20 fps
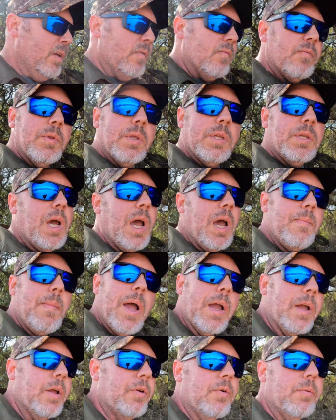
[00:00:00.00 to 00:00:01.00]
From the time
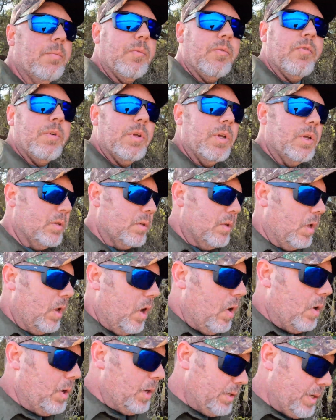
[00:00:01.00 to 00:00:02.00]
I could, as
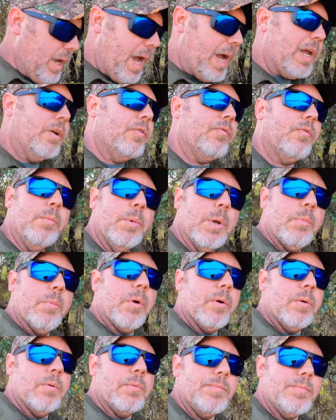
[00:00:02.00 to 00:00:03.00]
long as I could
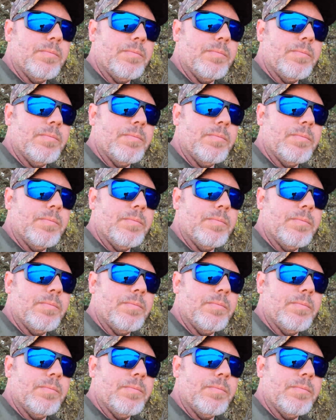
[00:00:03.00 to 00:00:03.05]
remember,